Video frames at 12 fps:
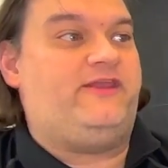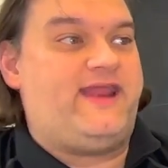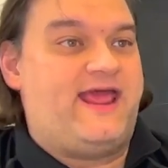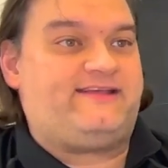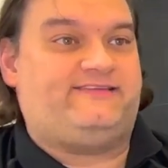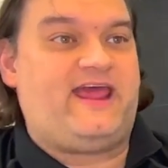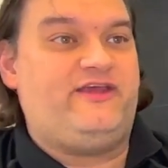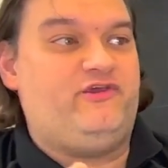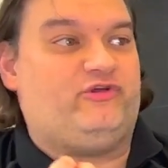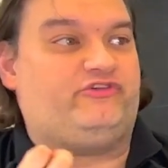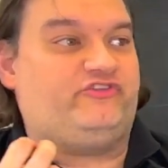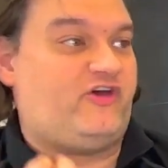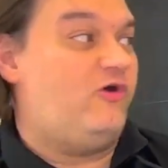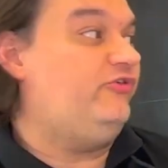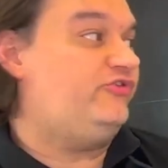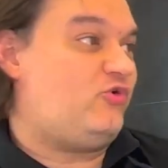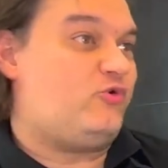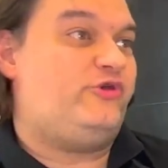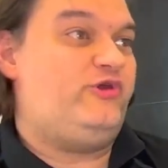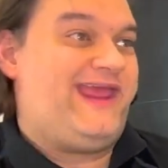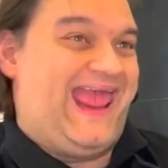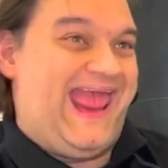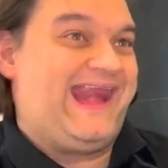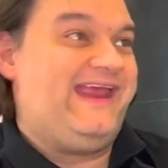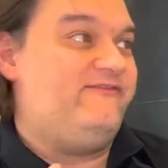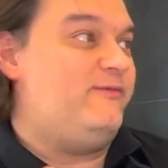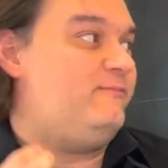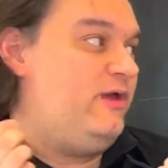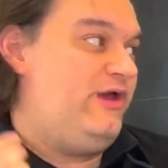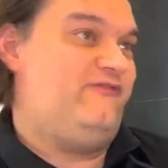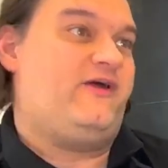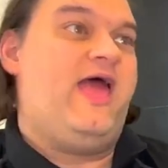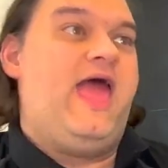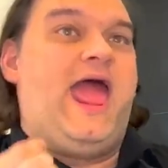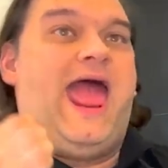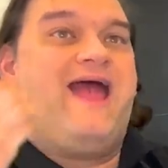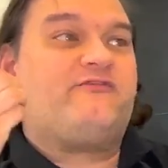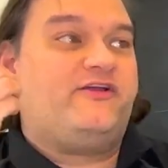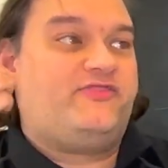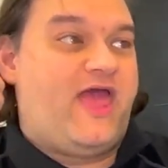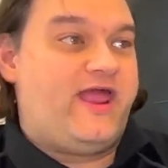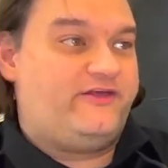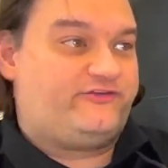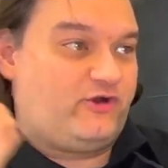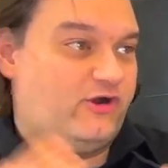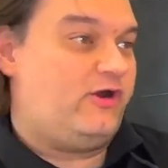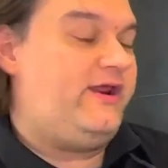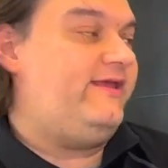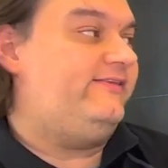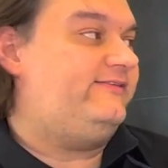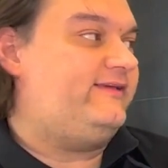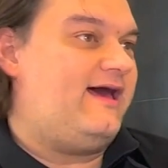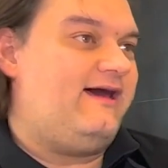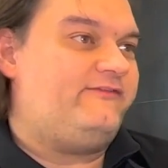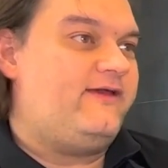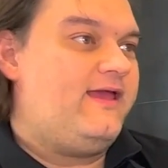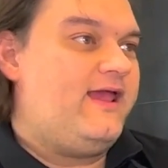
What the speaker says: and the next day you're so sore you can't even move. Everything is hurting and stuff.